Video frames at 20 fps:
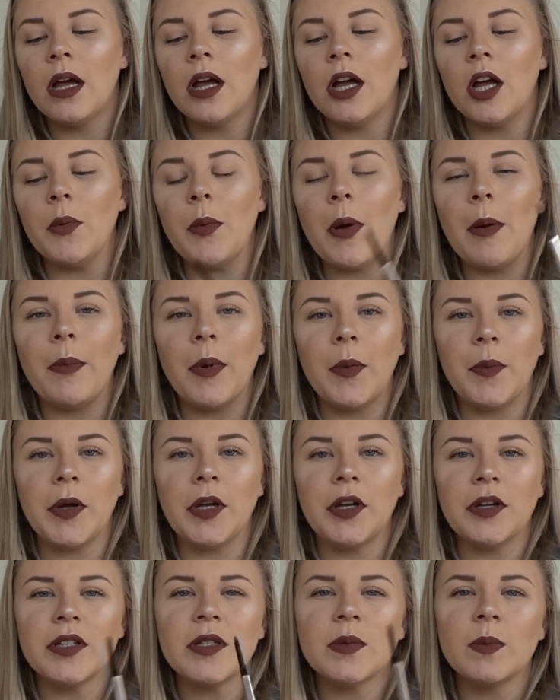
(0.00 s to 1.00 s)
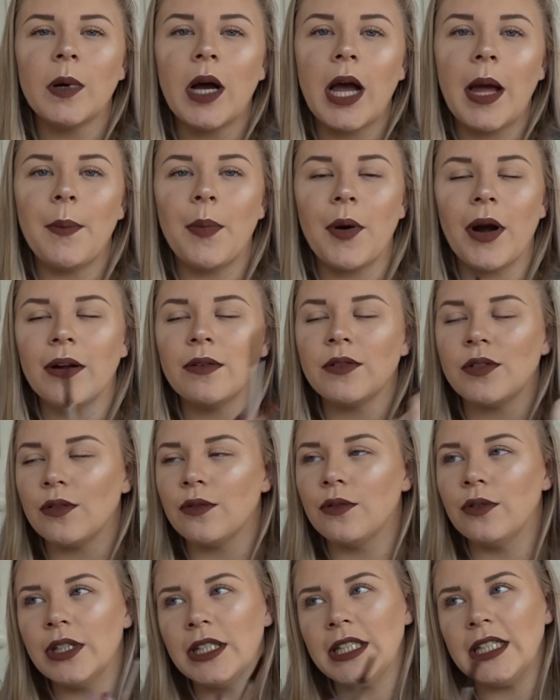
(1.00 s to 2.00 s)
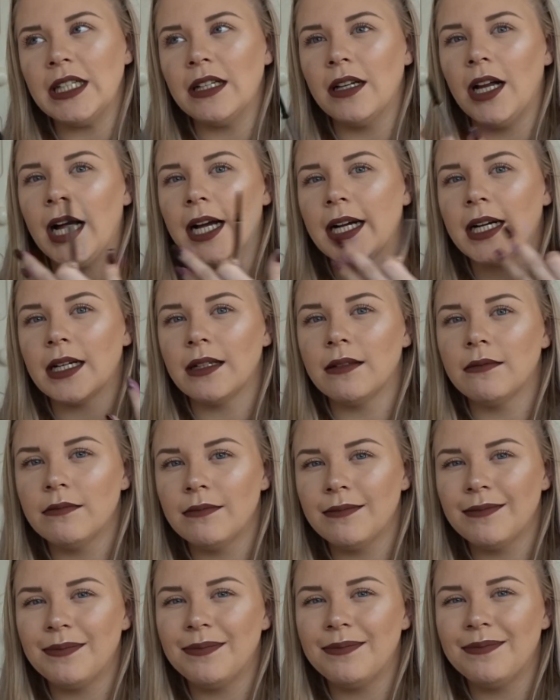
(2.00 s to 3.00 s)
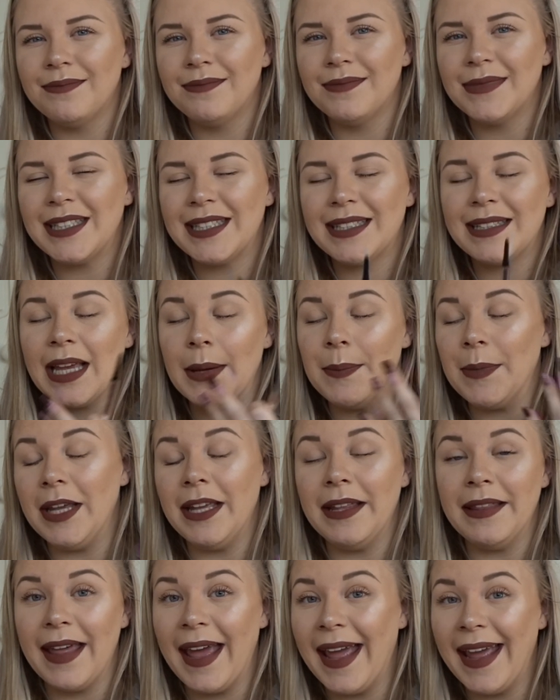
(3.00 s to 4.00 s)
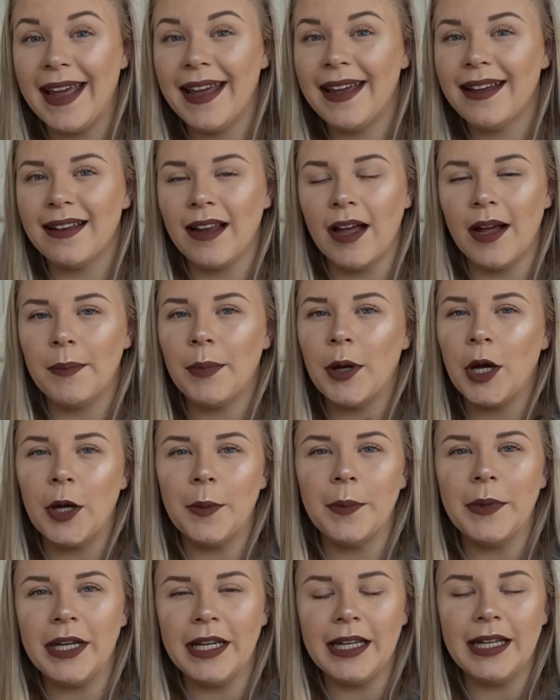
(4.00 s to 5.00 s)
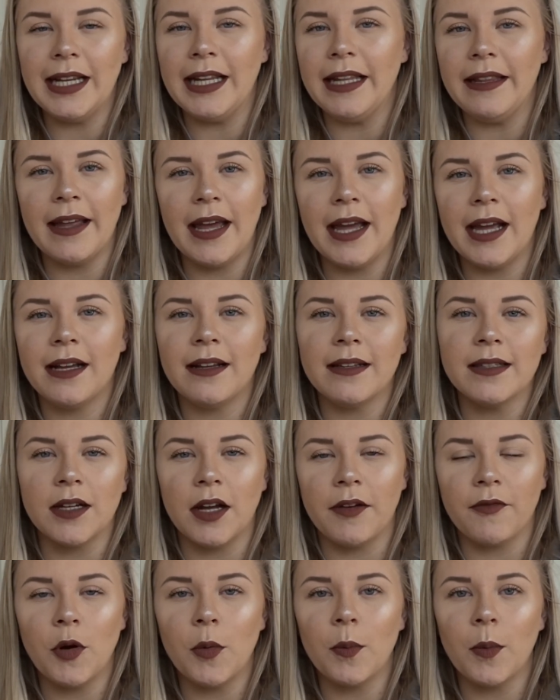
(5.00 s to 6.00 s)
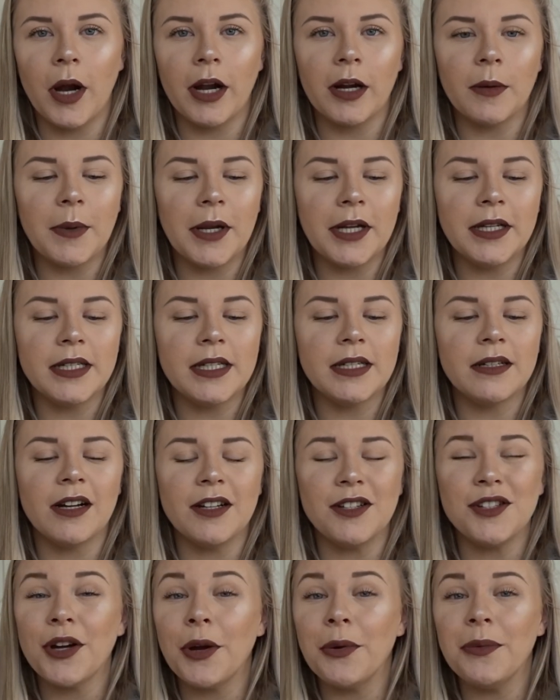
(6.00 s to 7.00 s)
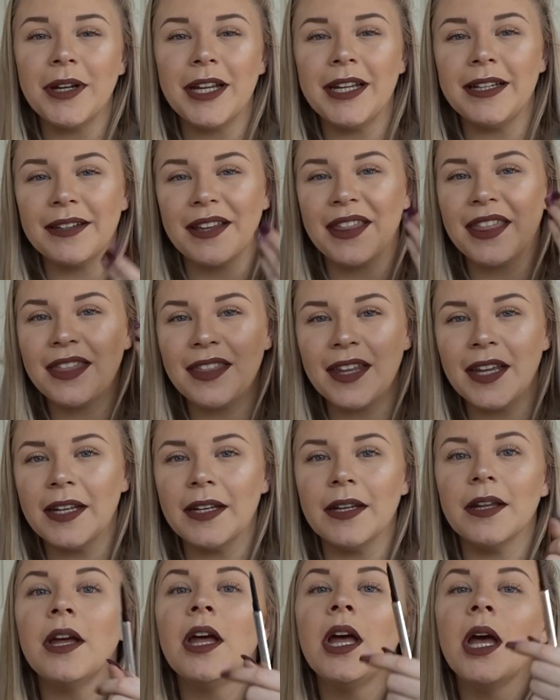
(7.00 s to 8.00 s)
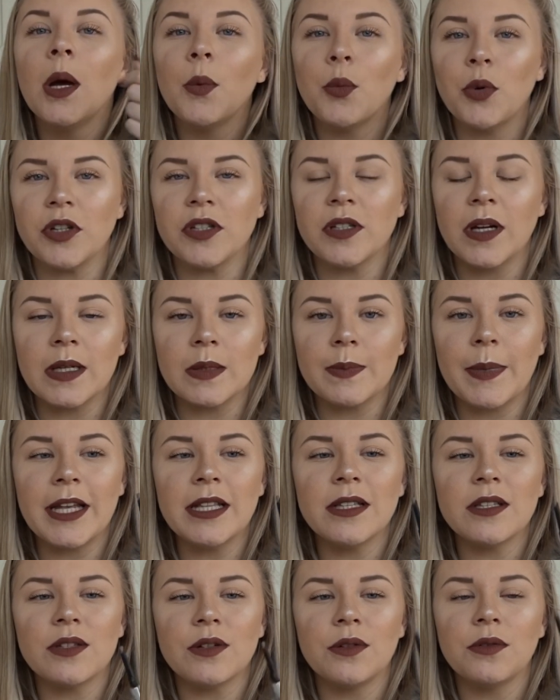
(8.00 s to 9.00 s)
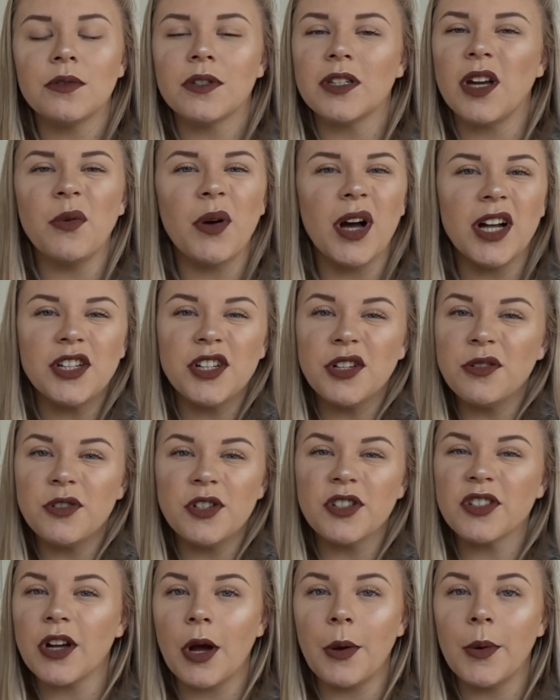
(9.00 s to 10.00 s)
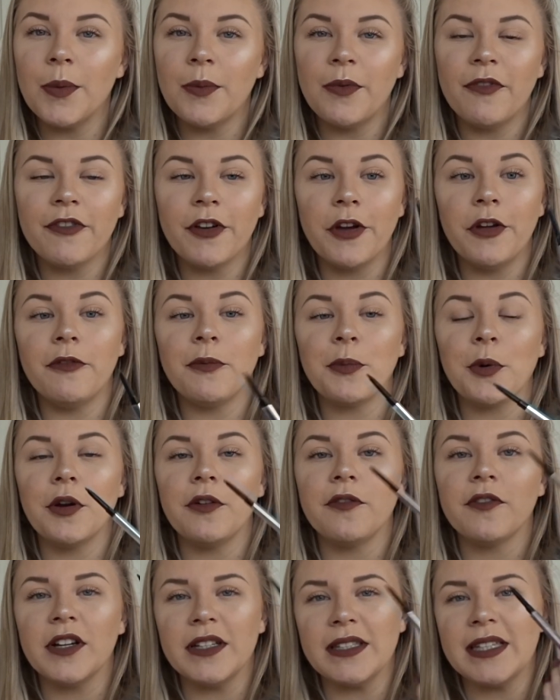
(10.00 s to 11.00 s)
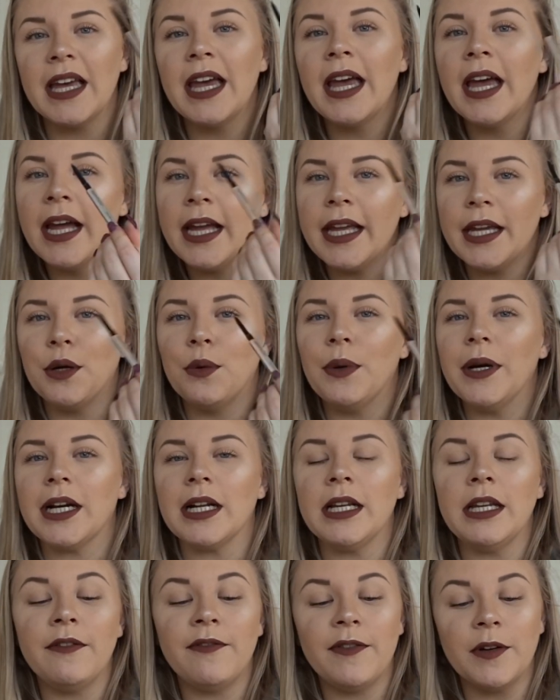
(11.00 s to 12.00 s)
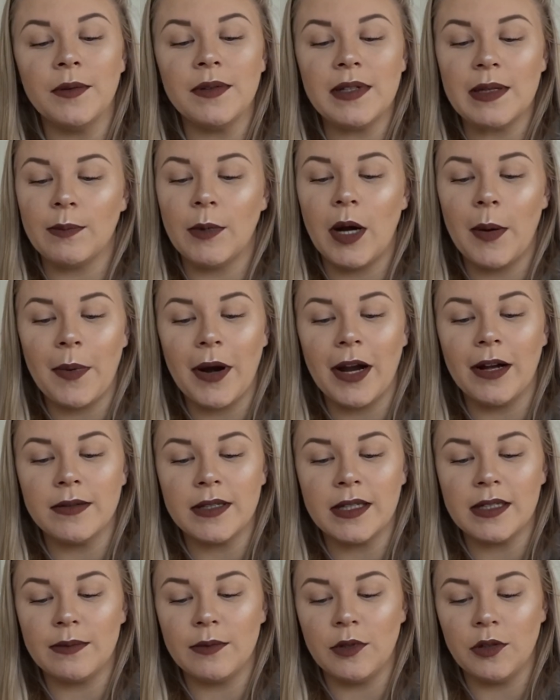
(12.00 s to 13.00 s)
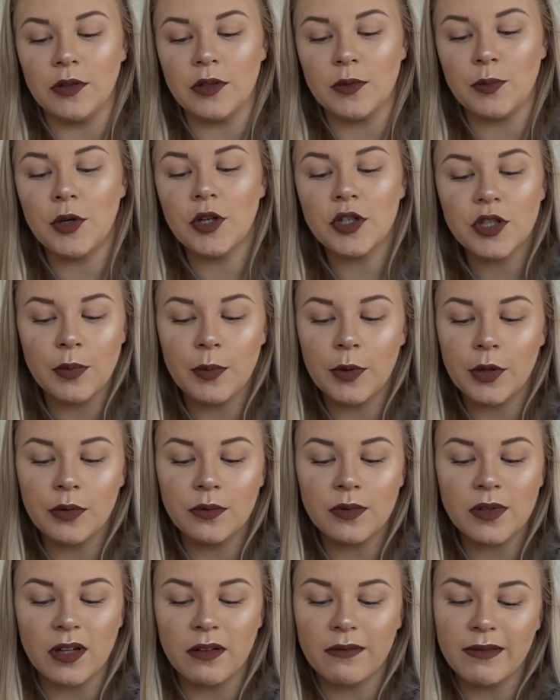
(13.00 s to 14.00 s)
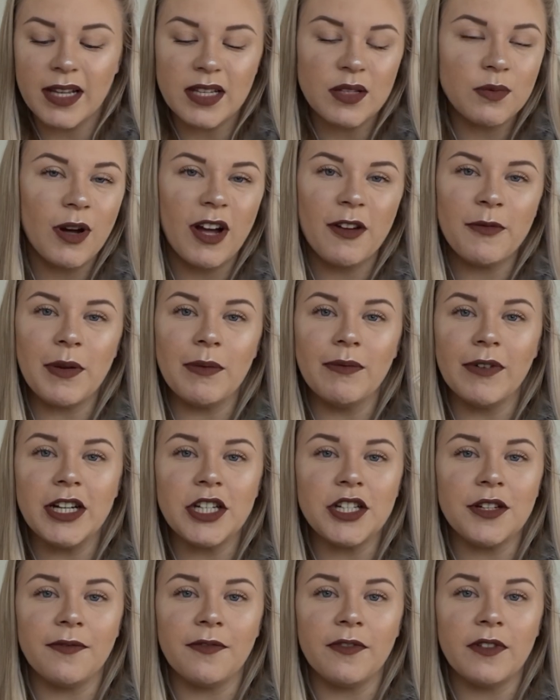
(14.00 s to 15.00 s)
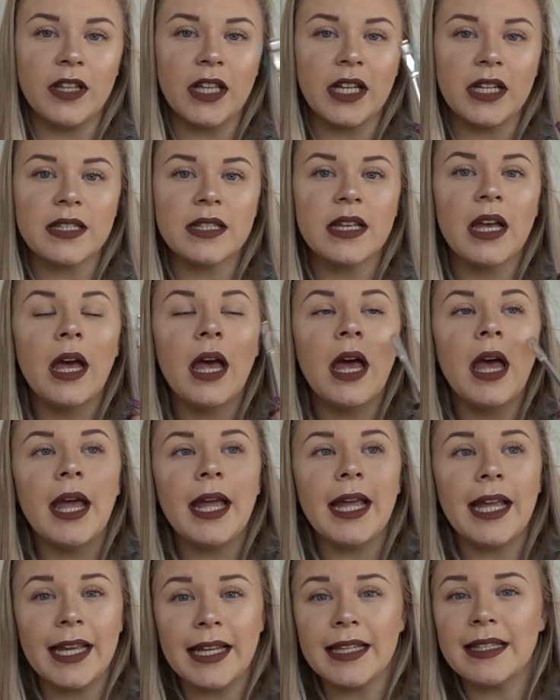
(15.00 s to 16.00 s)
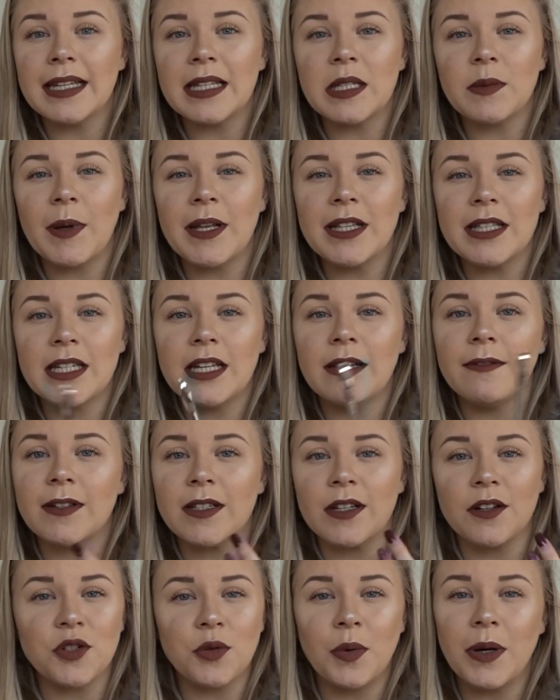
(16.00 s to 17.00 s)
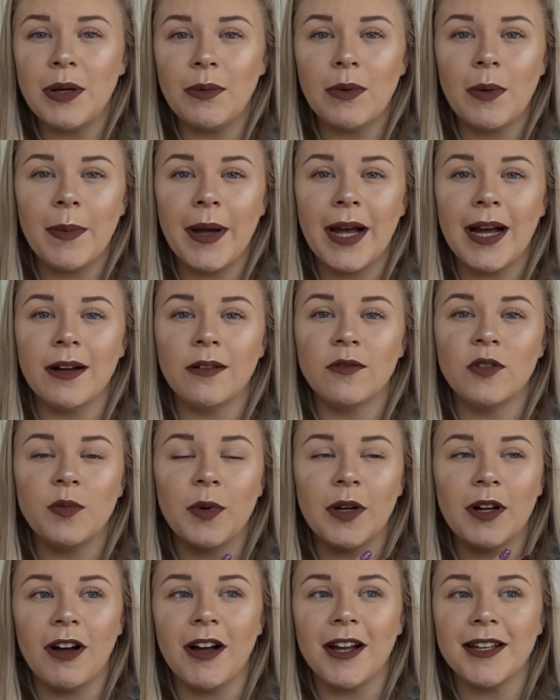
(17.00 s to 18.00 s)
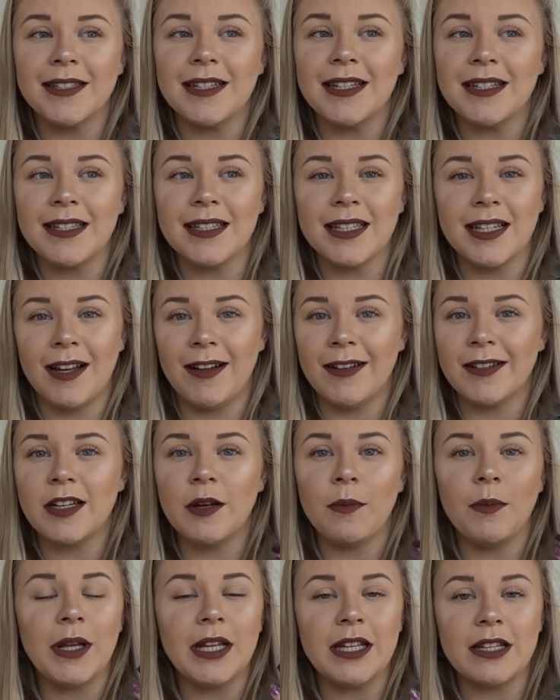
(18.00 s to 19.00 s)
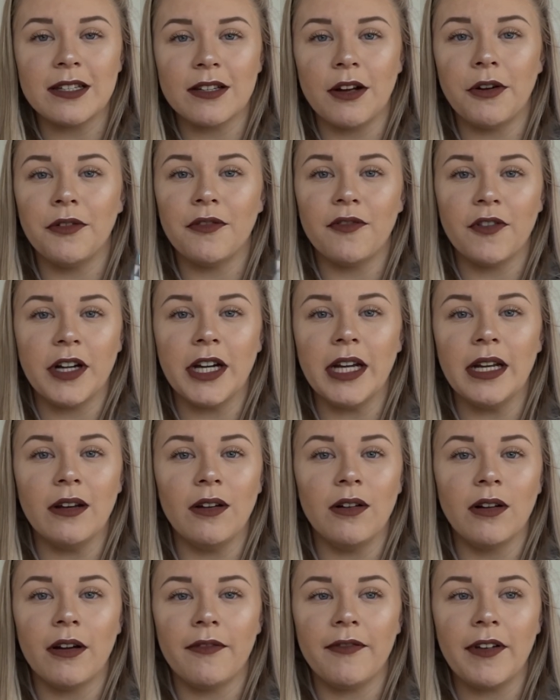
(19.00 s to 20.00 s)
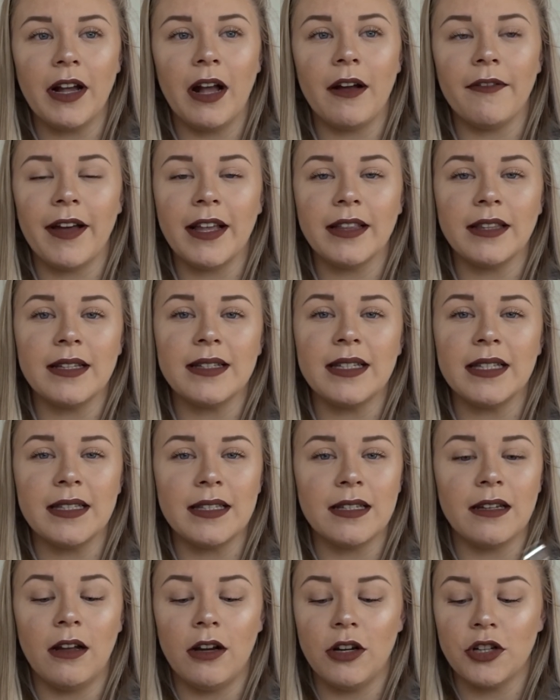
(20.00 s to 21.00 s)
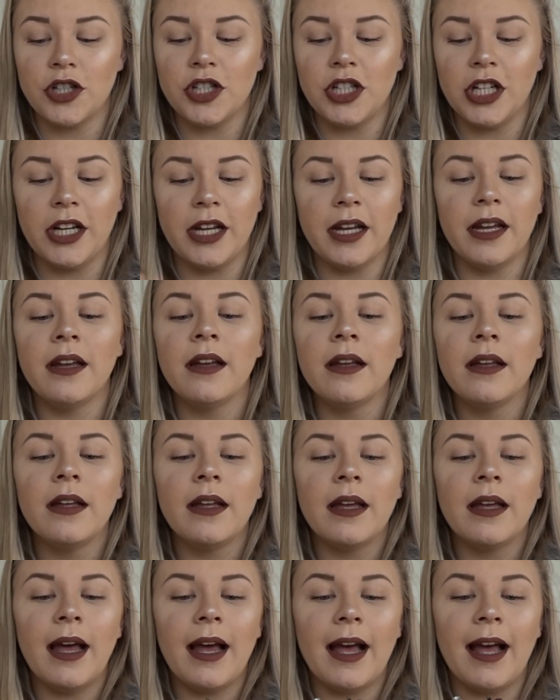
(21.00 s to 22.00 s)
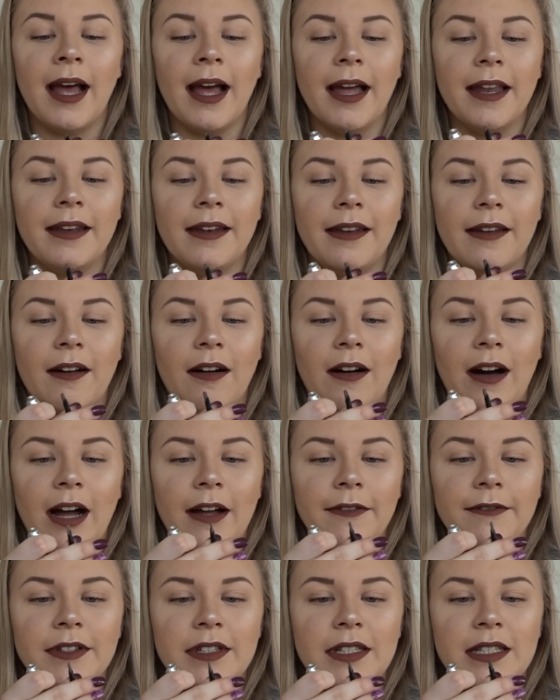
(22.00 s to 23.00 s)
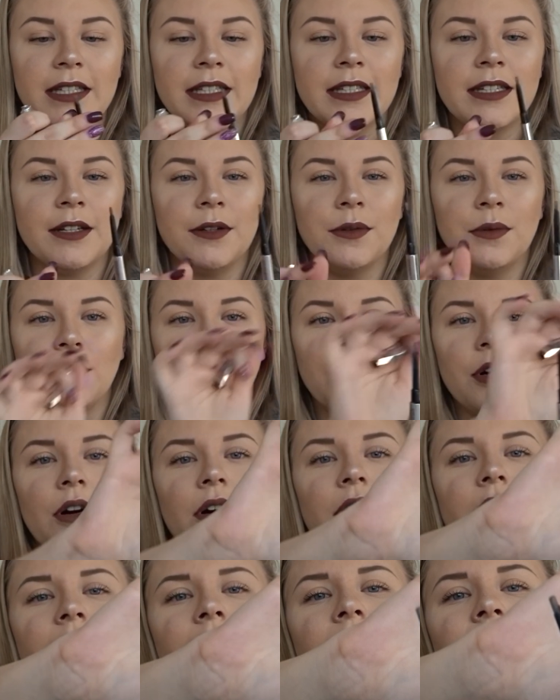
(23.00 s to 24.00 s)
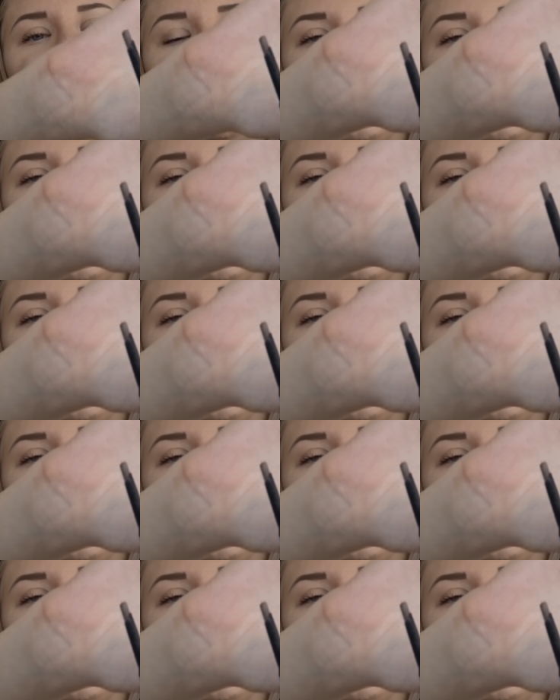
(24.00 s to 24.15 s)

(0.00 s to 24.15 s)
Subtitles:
But because my brows are already like semi there, like permanently there, because I've got microblading, I don't need a thin precise pencil. So I do just go in with Goof Proof because it quickly fills in my brows as long as possible. So that's why I've been reaching for this. It is expensive, it's like £21, but guys, this has lasted me so freaking long. I think I've had this since last year and I've still got